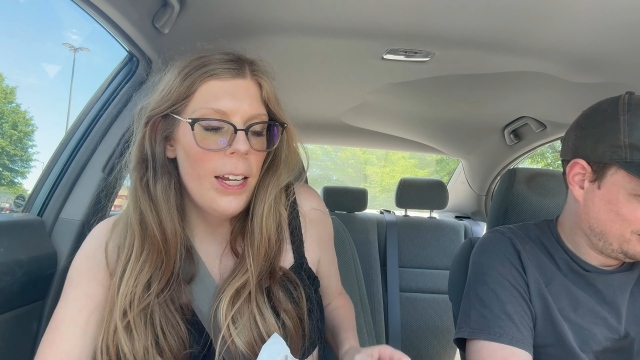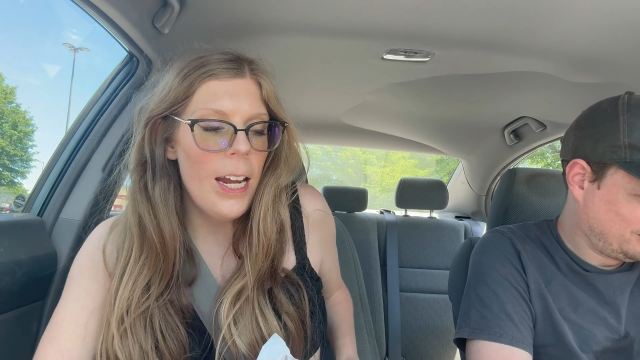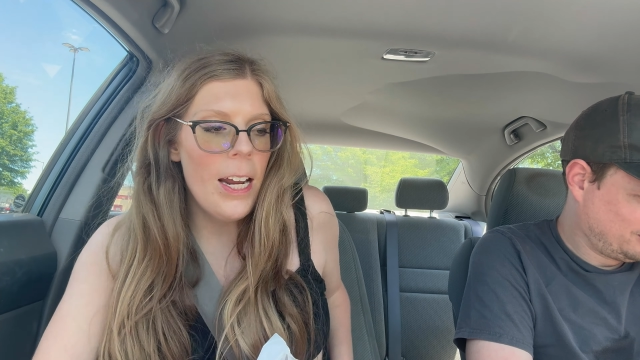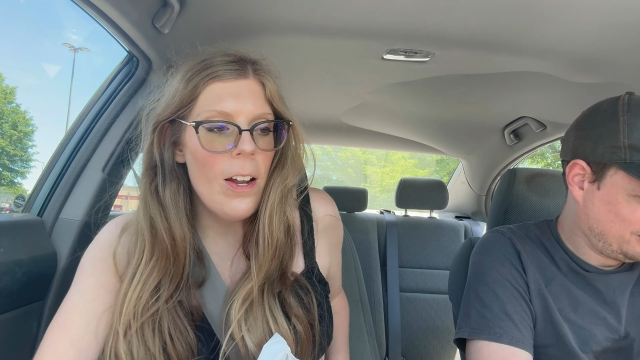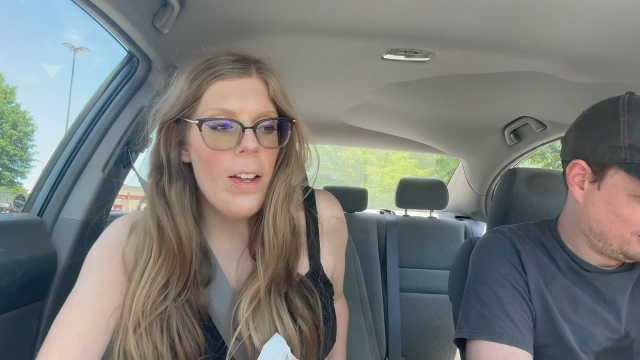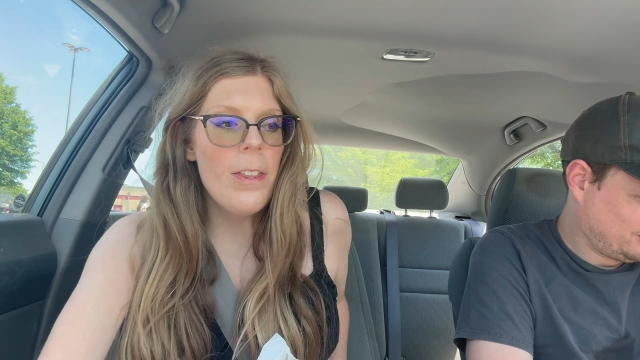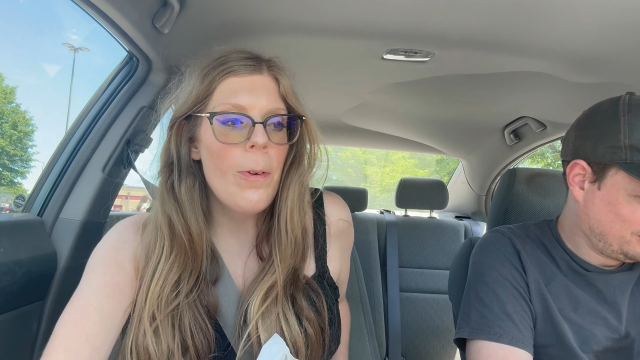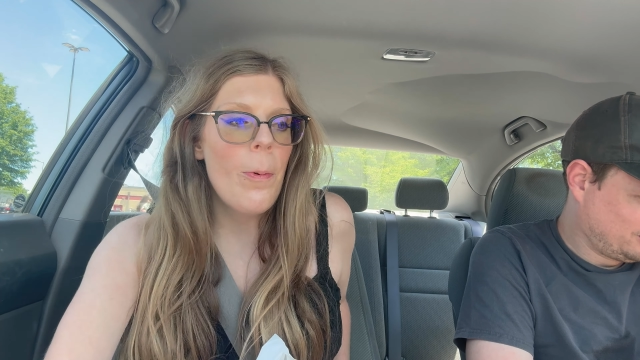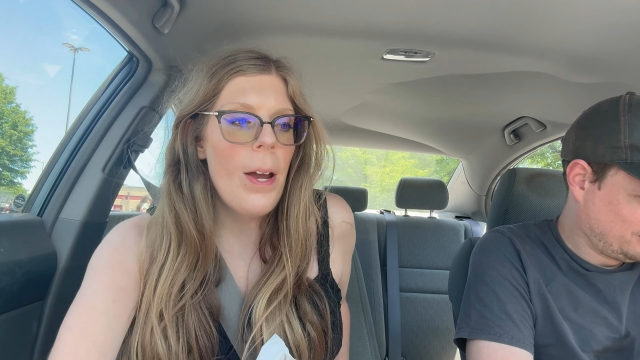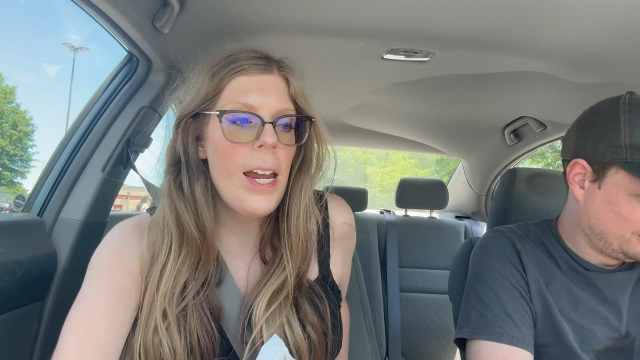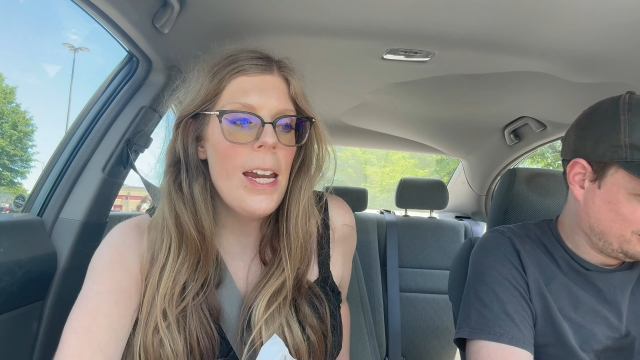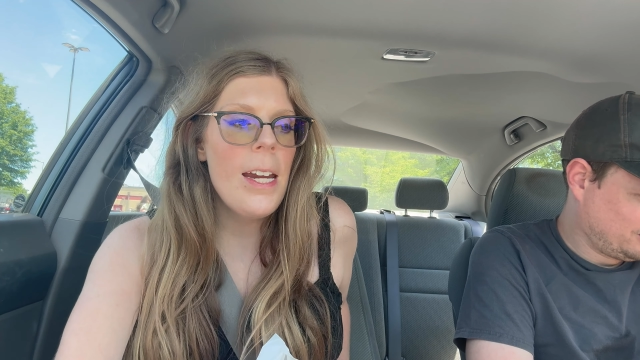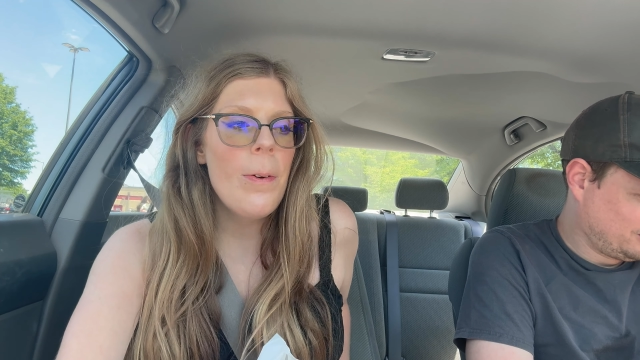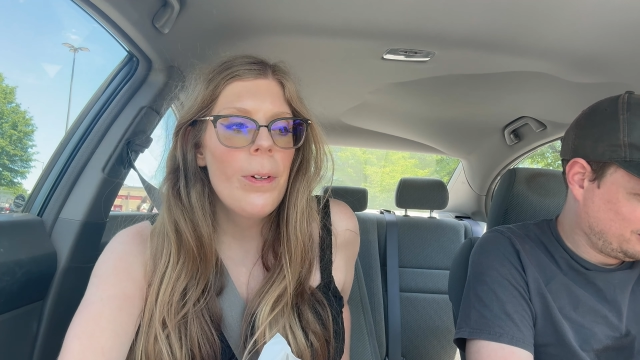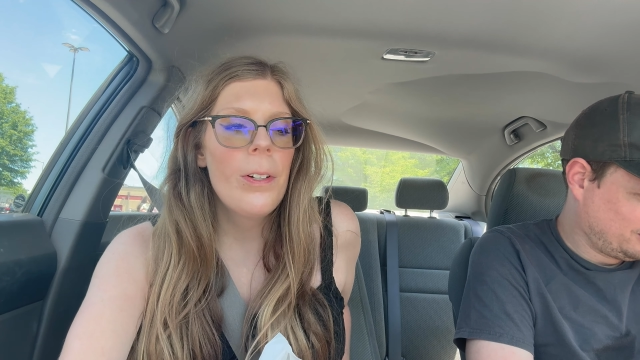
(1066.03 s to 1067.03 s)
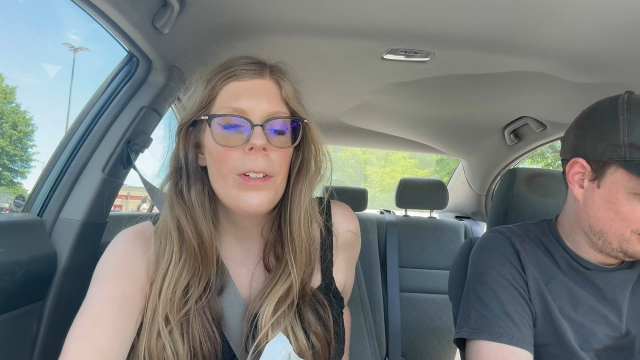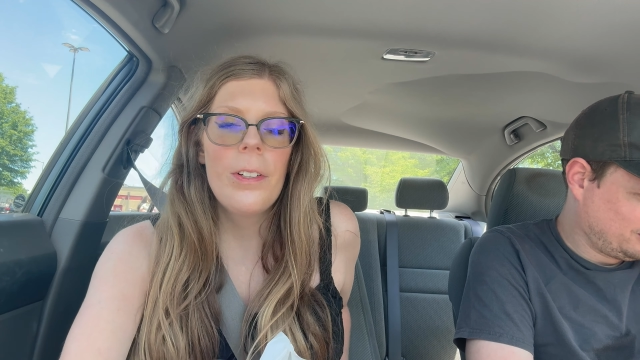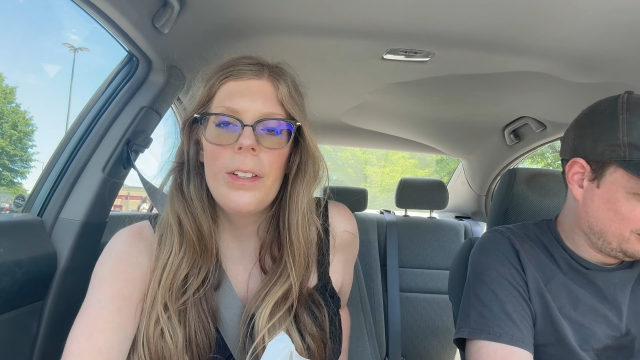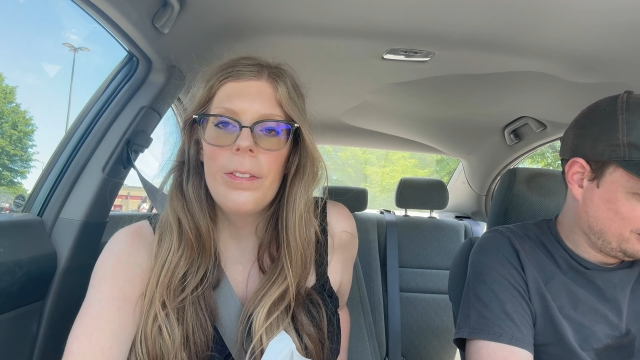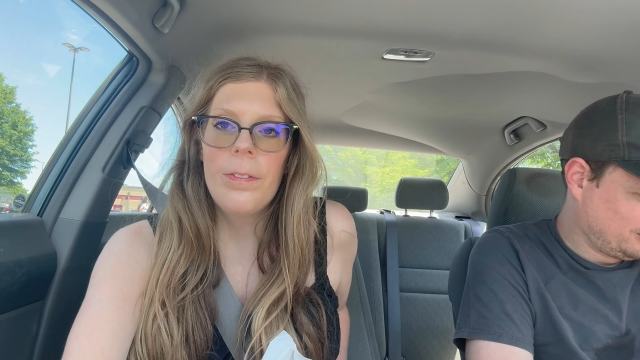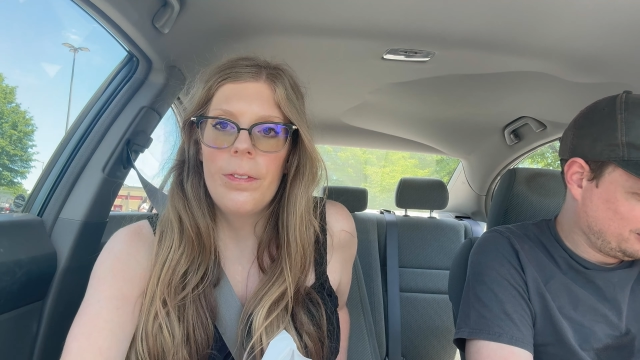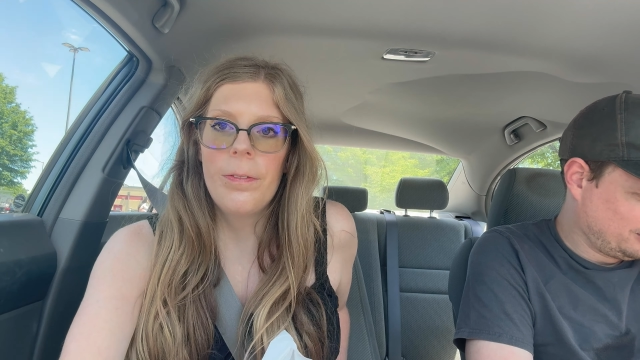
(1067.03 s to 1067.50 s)
And on the way, we're going
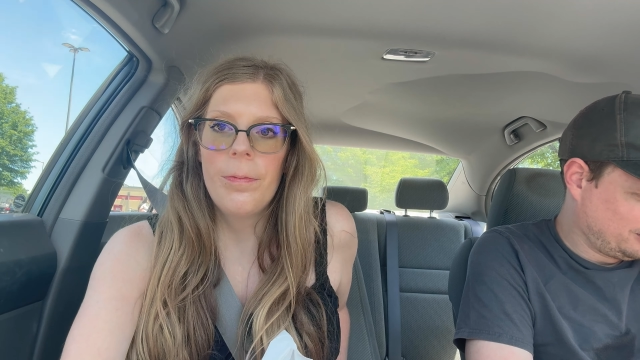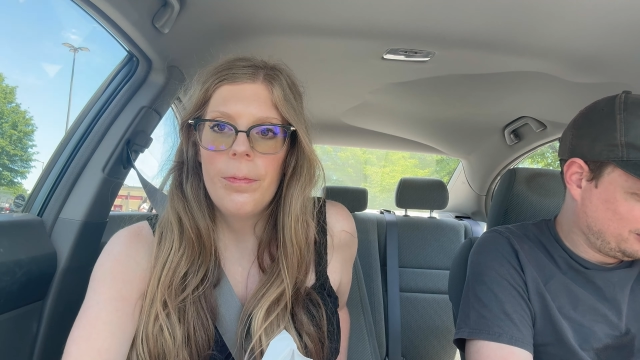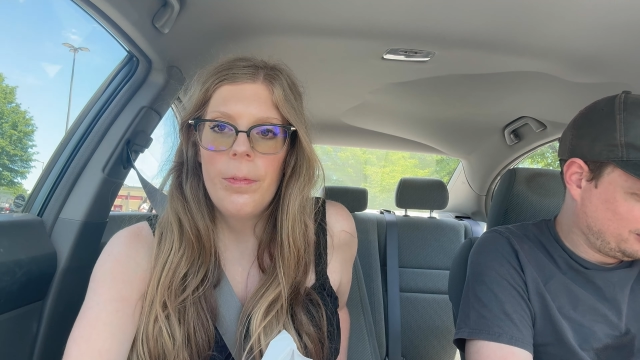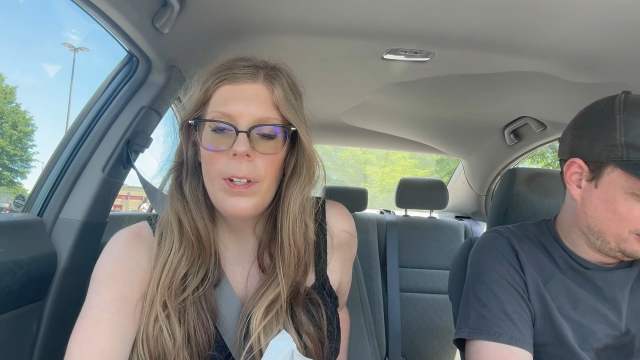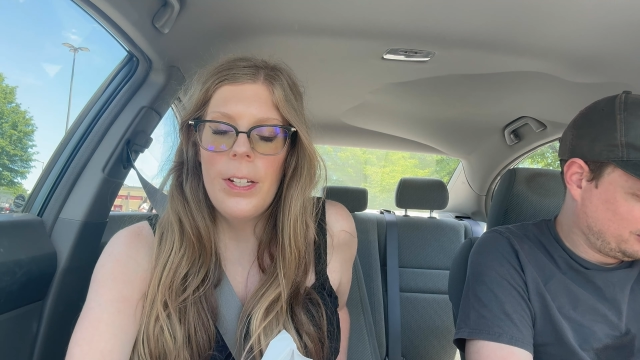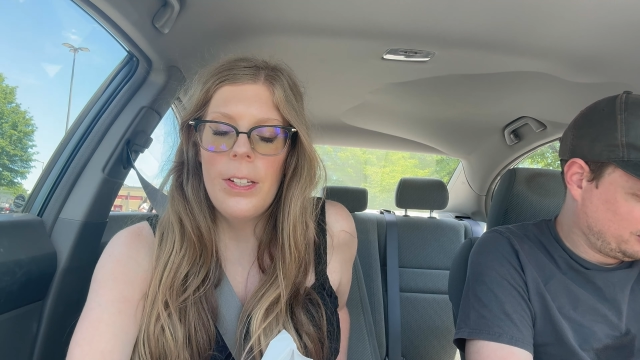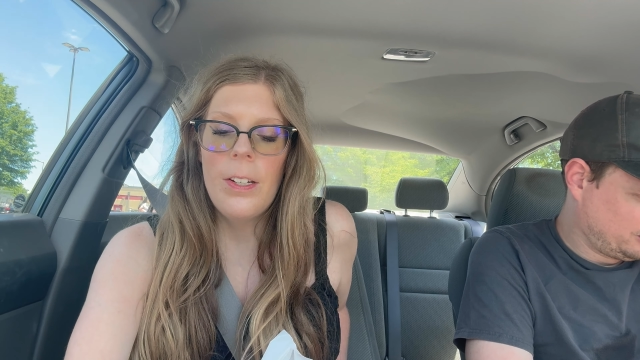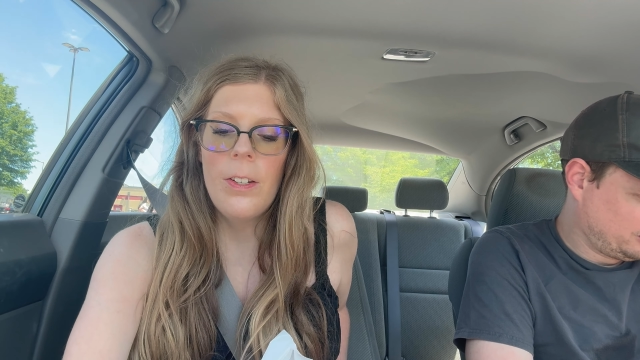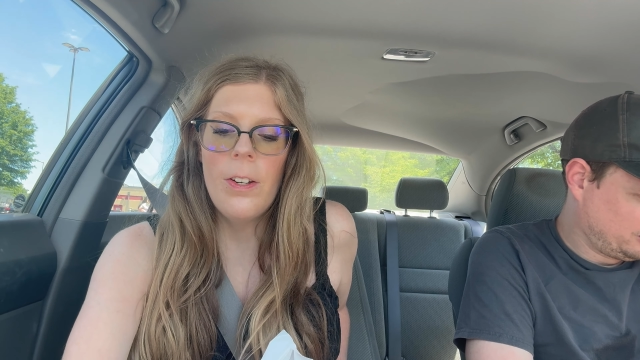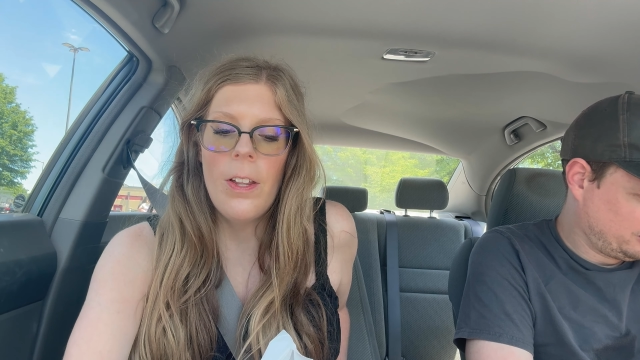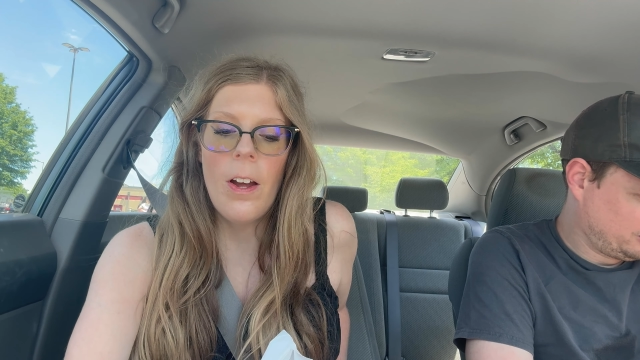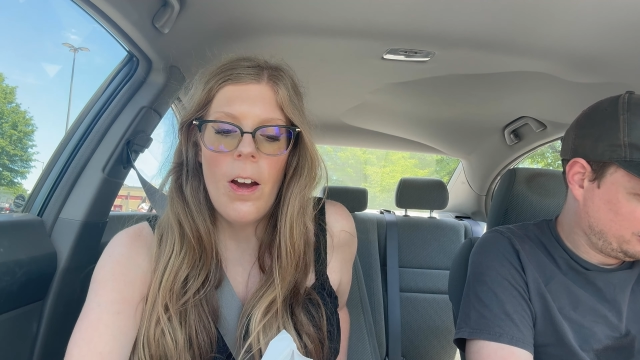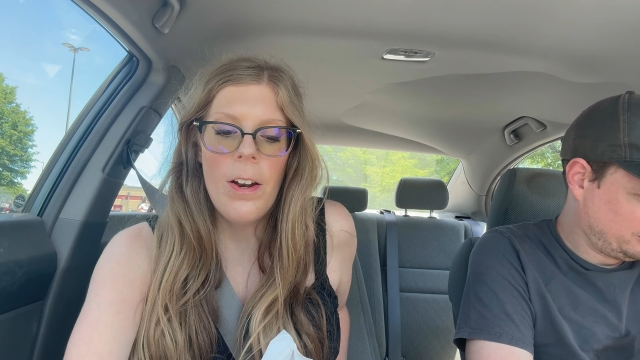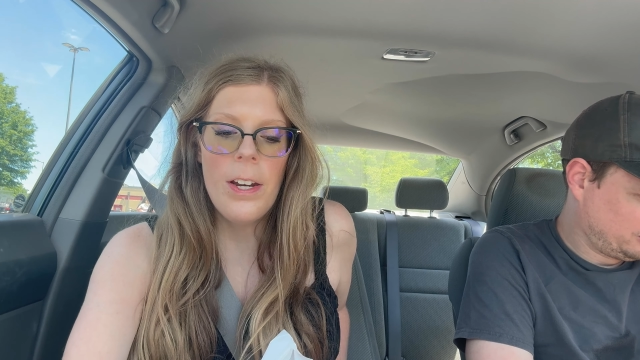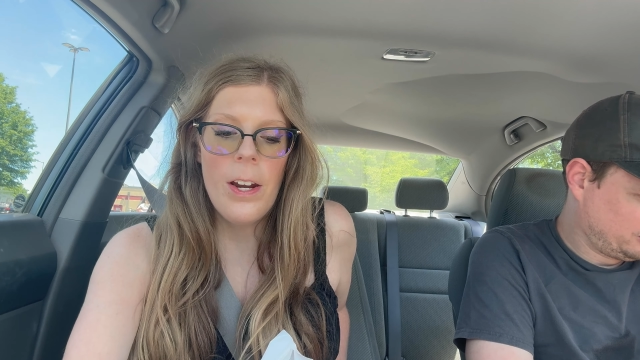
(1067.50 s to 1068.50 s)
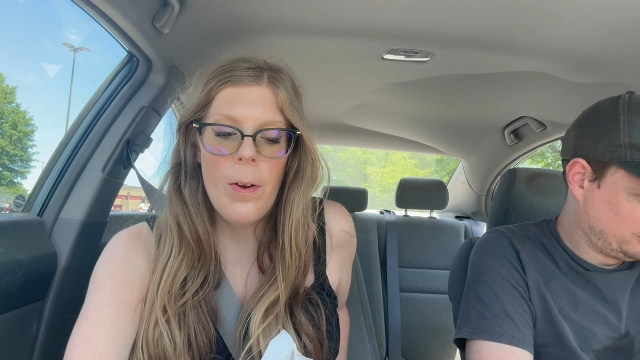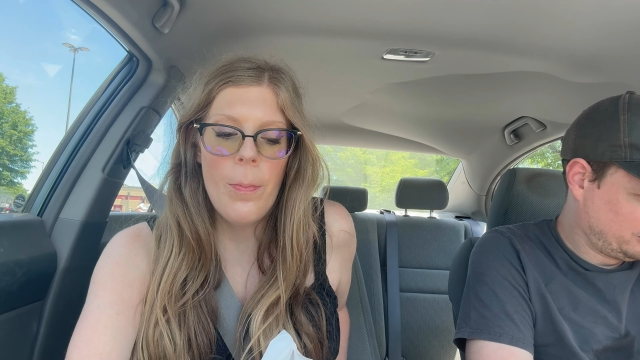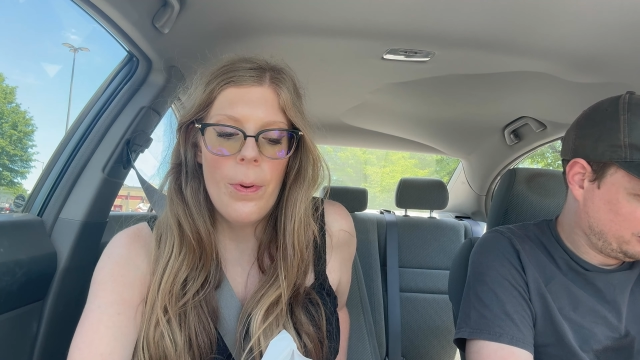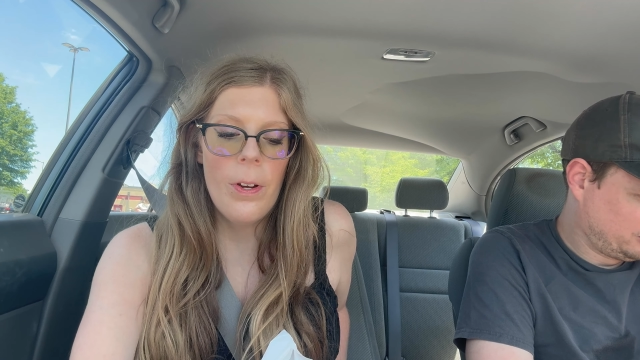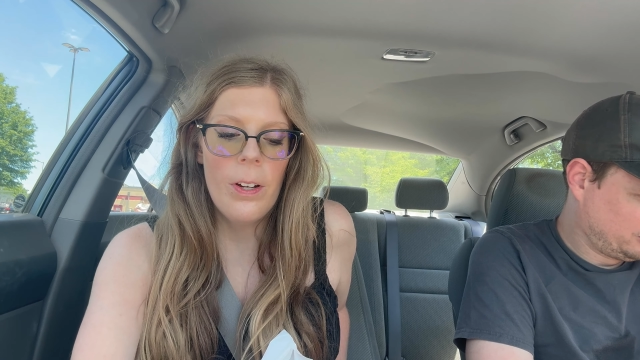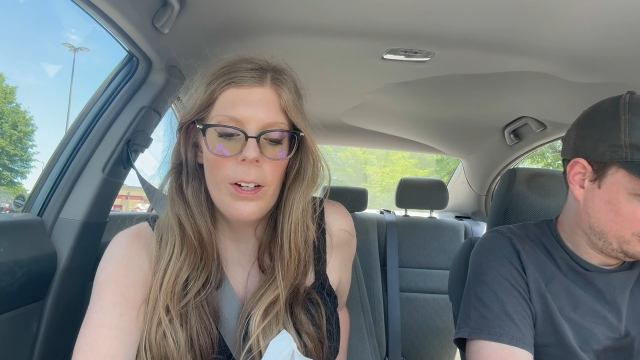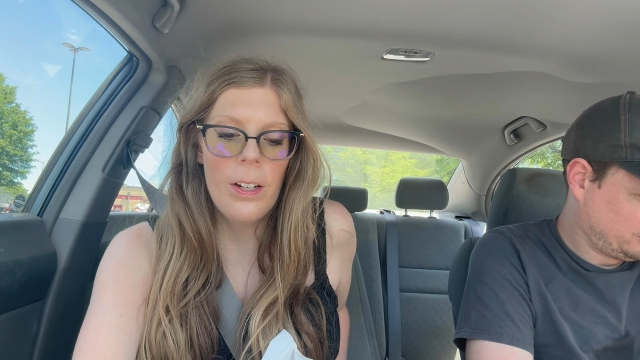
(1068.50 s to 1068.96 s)
to listen to the
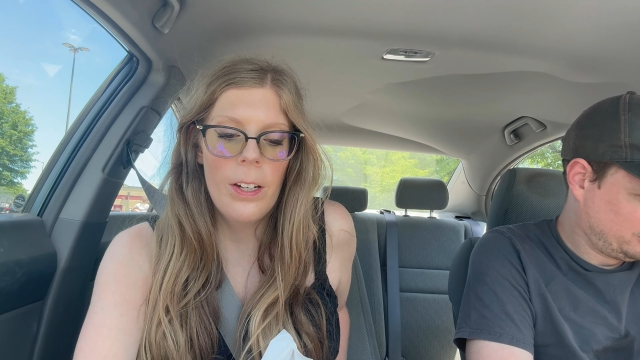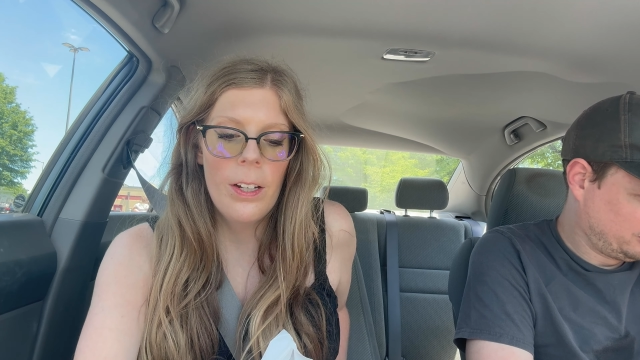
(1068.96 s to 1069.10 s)
audiobook.